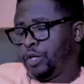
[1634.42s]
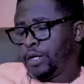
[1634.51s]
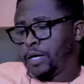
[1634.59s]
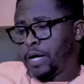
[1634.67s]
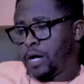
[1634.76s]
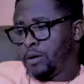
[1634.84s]

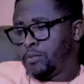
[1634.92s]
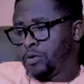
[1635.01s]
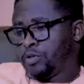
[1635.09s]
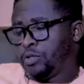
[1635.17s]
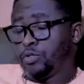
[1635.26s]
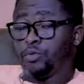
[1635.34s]
check how
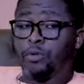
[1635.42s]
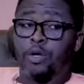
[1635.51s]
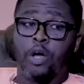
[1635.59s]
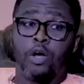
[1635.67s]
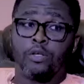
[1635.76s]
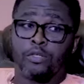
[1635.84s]
much it
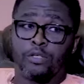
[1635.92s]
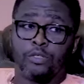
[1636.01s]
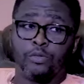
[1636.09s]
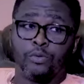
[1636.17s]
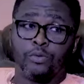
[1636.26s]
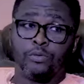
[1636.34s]
will
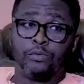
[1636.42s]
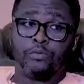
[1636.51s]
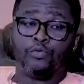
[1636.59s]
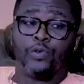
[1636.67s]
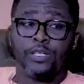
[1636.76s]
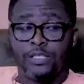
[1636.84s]
cost to
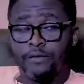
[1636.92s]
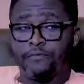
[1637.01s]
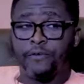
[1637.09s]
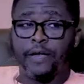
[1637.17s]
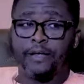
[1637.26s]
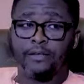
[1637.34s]
raise
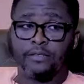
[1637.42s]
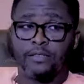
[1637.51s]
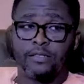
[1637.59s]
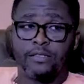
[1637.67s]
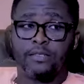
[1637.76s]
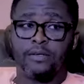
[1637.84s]
the
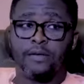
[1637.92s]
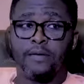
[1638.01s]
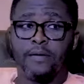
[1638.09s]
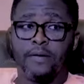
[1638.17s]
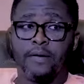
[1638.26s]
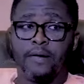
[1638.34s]
fence.
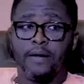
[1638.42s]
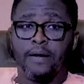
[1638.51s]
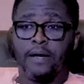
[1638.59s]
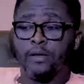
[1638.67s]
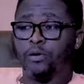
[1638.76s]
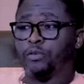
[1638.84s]

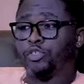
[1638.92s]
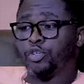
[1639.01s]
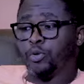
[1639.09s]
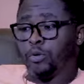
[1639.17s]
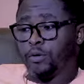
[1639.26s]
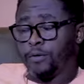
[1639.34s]
And
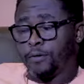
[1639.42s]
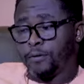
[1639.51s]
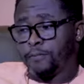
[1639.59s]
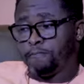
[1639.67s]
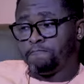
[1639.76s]
also,